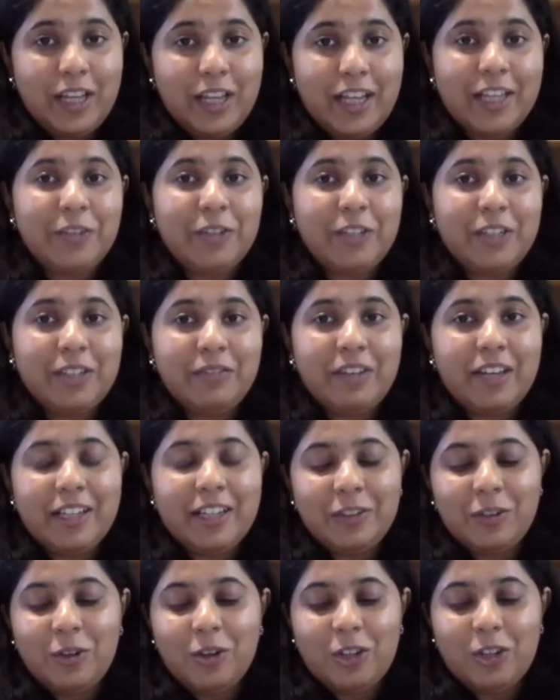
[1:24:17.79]
I could
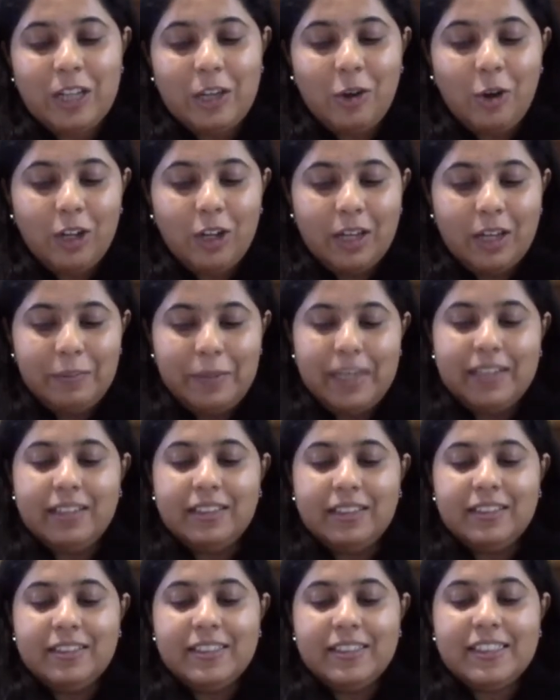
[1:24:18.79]
invite all our
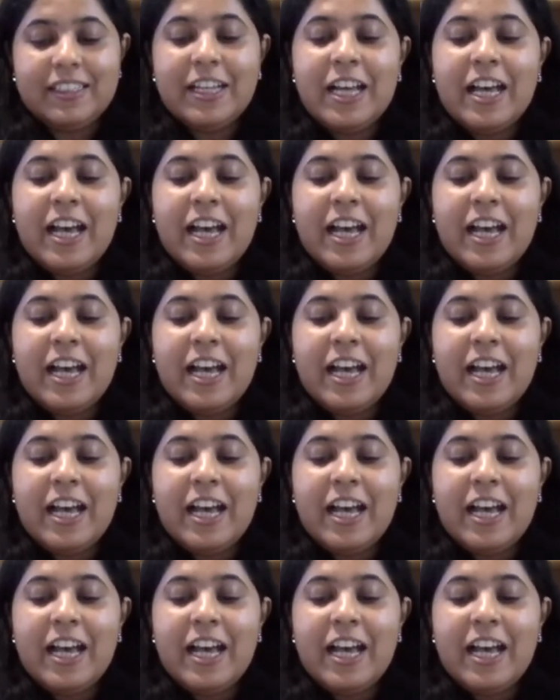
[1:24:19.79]
panelists